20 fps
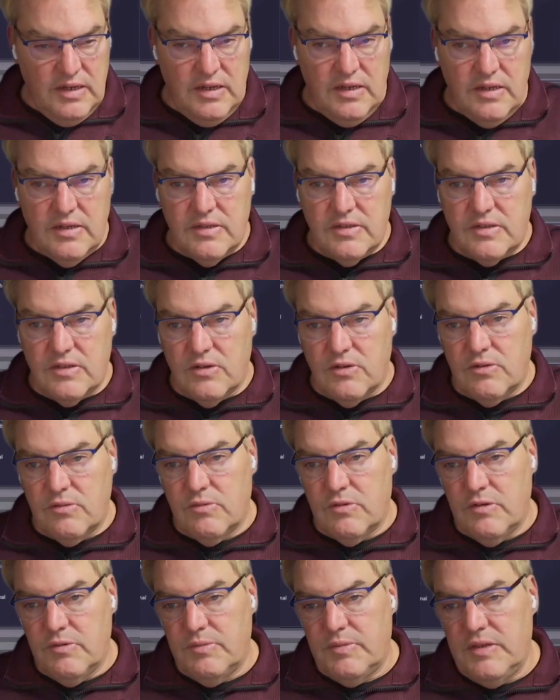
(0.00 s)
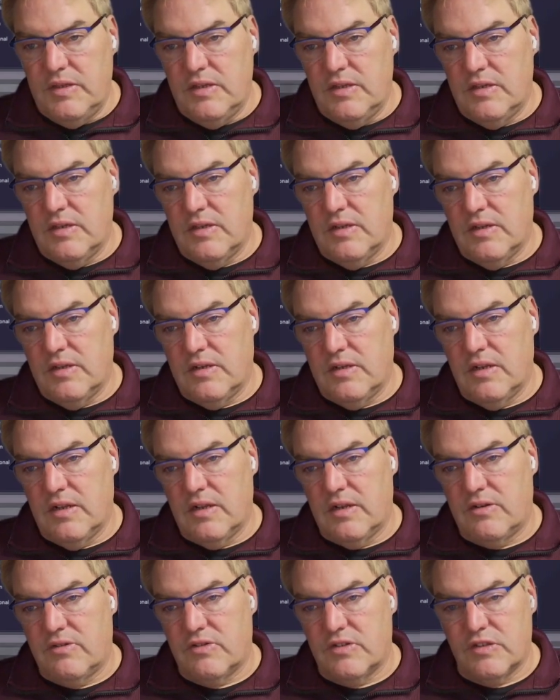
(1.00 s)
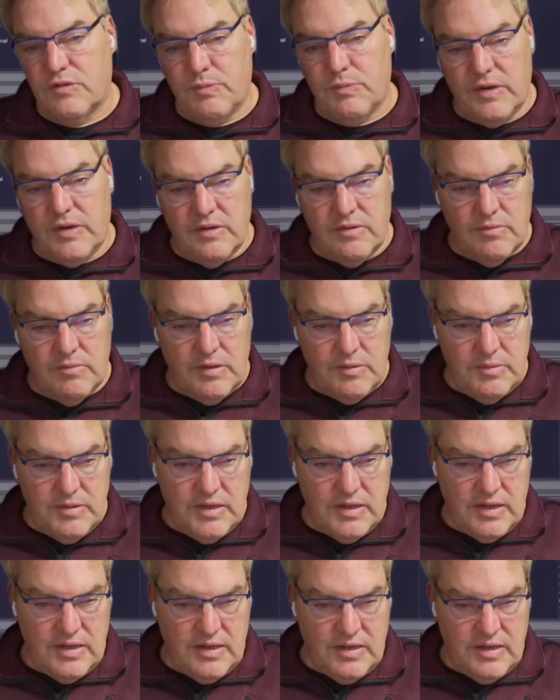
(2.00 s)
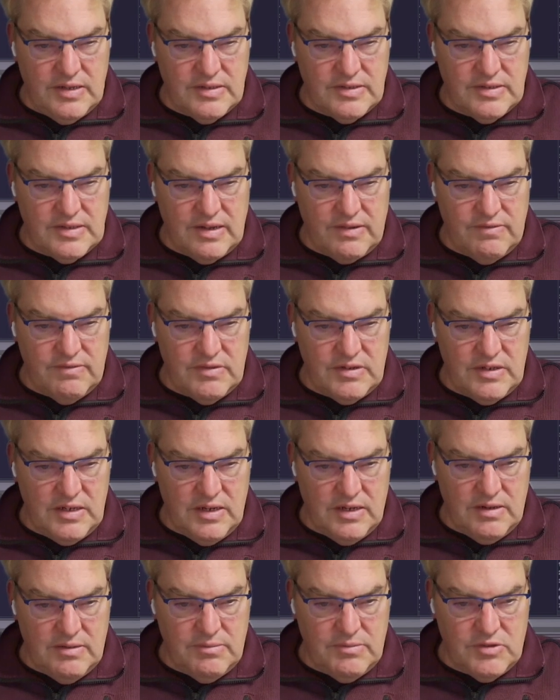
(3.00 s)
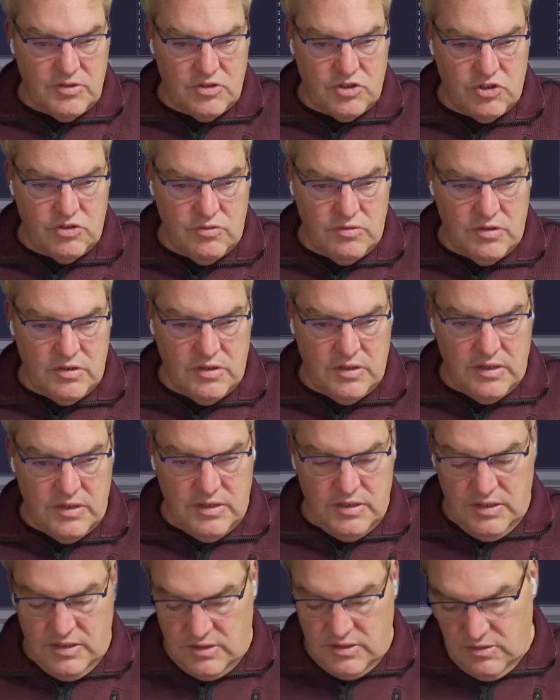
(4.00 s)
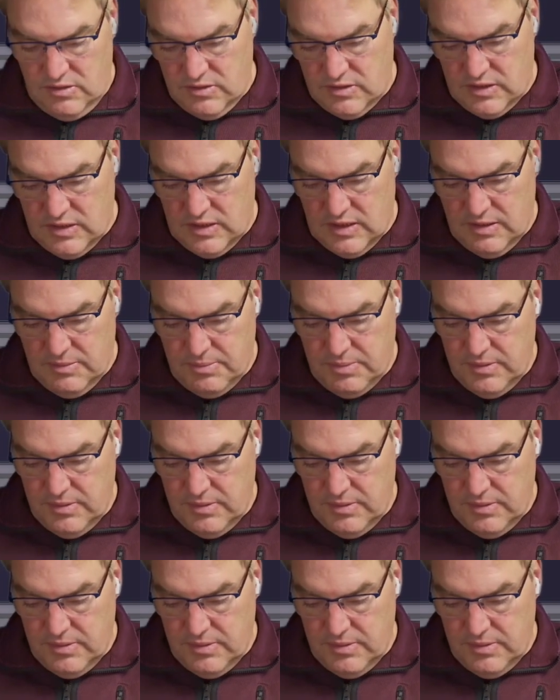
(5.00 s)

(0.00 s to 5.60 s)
So it will be a little transparent. Maybe I had 70. I'm not sure. I need to look it up.